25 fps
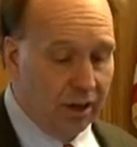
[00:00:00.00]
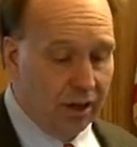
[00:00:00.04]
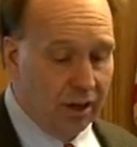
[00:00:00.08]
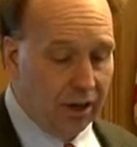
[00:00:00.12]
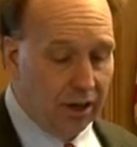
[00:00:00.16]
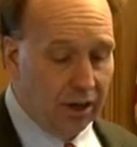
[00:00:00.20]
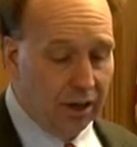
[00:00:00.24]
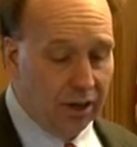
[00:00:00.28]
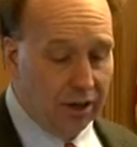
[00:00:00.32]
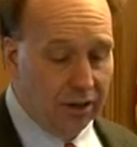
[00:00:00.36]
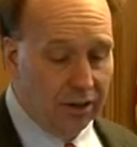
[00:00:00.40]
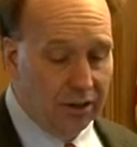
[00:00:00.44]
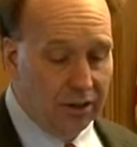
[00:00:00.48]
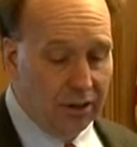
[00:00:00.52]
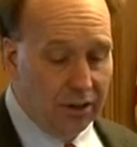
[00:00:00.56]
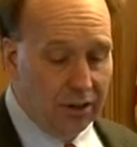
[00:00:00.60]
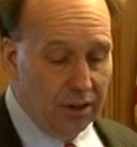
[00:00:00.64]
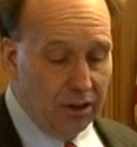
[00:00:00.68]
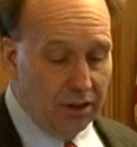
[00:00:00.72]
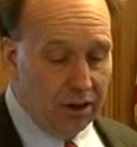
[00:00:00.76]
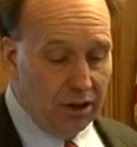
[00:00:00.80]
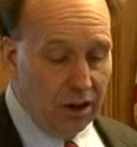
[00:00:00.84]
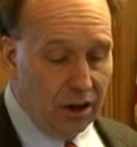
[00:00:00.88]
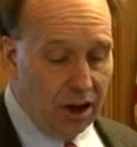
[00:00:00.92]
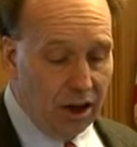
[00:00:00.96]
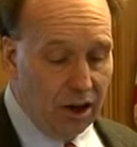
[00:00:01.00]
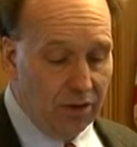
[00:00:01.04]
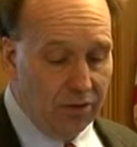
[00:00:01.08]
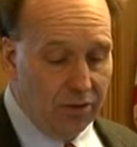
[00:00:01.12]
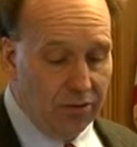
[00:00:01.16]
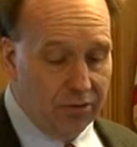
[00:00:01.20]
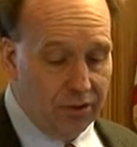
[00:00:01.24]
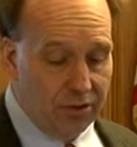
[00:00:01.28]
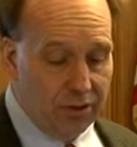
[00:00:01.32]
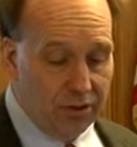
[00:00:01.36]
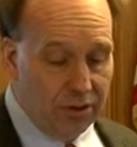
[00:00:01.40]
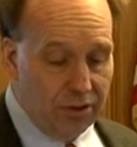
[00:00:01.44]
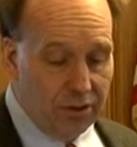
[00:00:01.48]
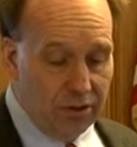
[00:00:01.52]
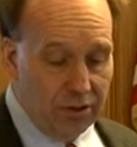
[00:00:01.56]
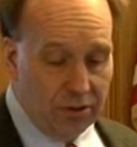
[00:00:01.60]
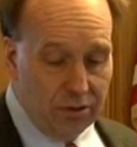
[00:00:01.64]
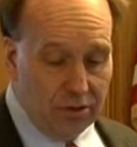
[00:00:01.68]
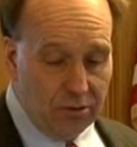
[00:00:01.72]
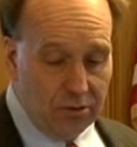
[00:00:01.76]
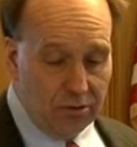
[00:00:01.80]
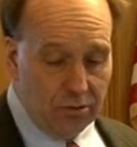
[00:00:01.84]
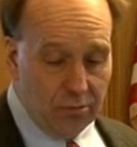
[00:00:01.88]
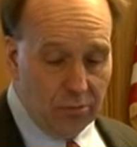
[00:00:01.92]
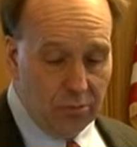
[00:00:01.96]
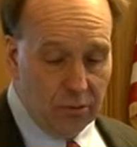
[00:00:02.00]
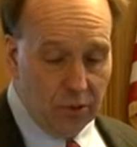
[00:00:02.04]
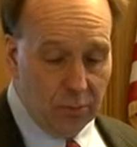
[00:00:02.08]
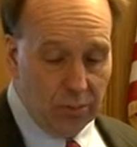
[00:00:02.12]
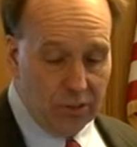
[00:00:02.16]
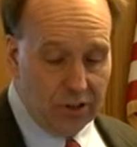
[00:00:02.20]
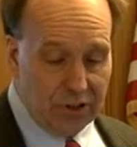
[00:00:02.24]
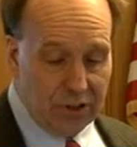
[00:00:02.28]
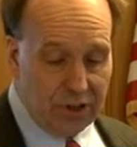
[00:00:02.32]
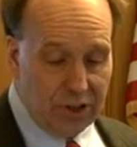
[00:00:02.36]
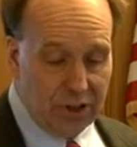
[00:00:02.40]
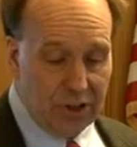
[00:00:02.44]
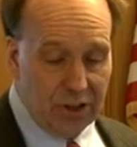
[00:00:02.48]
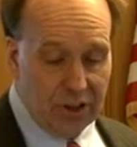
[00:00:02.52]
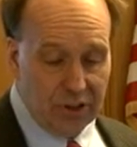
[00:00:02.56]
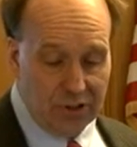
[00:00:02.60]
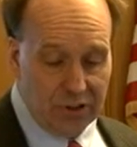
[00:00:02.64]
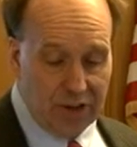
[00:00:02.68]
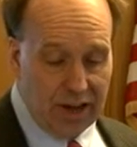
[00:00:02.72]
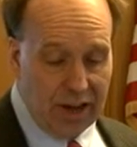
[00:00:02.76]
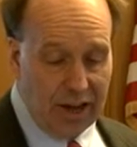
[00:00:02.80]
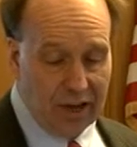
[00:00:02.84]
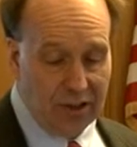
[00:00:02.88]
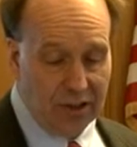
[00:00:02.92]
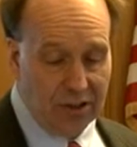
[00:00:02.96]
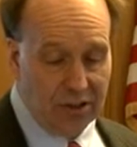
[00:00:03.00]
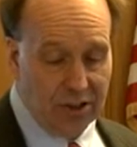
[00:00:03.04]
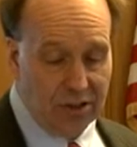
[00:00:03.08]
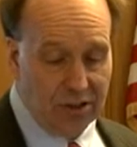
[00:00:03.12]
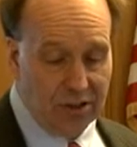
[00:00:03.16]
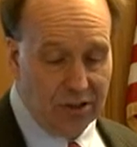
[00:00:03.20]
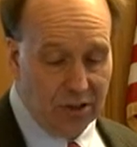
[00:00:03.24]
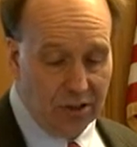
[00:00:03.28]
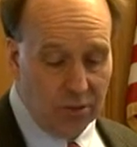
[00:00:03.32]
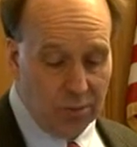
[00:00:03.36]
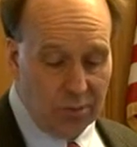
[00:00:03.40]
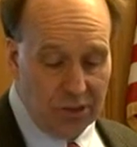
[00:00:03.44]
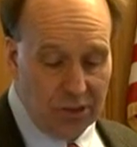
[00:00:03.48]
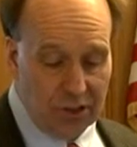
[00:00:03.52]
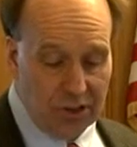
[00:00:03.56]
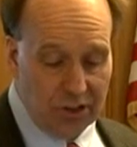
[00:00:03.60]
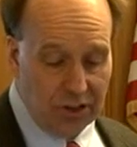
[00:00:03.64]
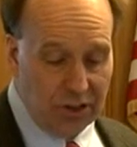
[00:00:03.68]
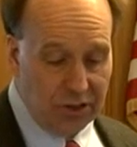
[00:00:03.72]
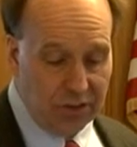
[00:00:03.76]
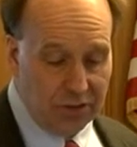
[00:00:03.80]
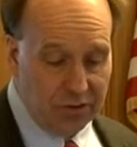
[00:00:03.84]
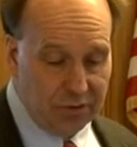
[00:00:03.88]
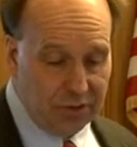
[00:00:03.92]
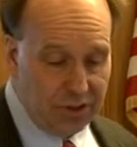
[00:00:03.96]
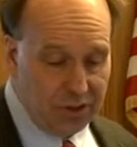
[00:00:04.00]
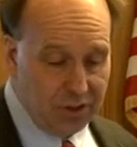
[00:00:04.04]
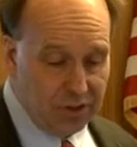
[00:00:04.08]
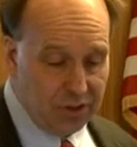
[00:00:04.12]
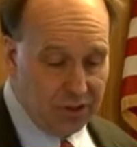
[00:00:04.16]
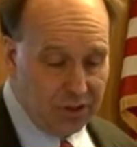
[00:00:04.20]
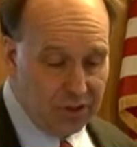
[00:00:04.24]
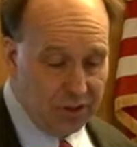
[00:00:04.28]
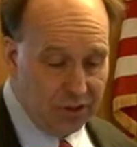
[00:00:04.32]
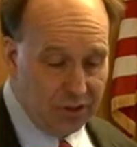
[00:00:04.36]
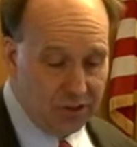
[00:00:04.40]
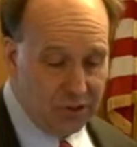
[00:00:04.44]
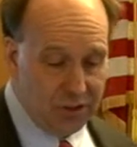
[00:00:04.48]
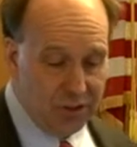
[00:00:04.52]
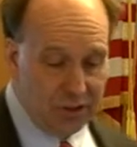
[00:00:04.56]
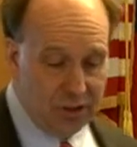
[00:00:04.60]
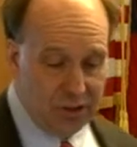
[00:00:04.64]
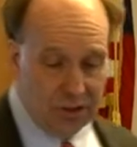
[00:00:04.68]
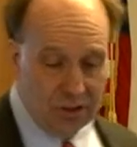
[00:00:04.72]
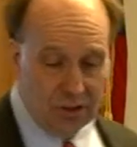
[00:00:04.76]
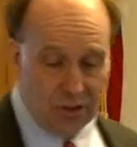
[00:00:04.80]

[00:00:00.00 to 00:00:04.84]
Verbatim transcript: uh, of the material scientists, the materials physicists,